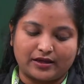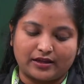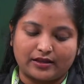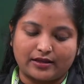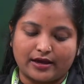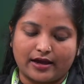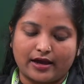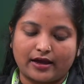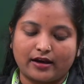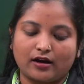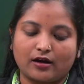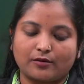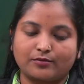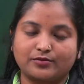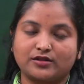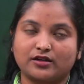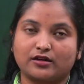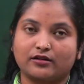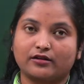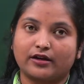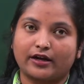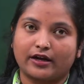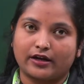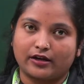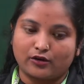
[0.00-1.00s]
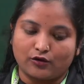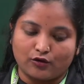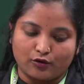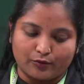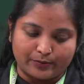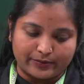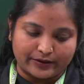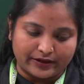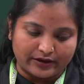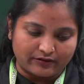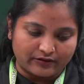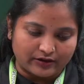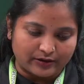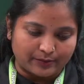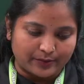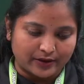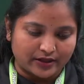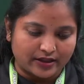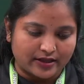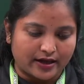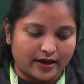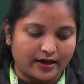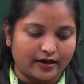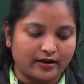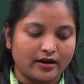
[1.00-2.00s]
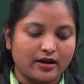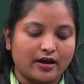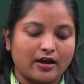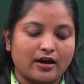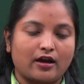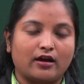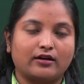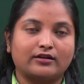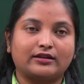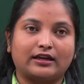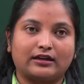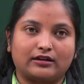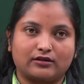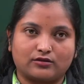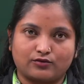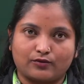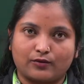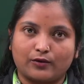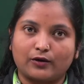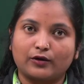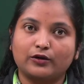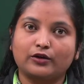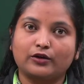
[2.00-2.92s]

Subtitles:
obs and gynae OPD will be there, that is what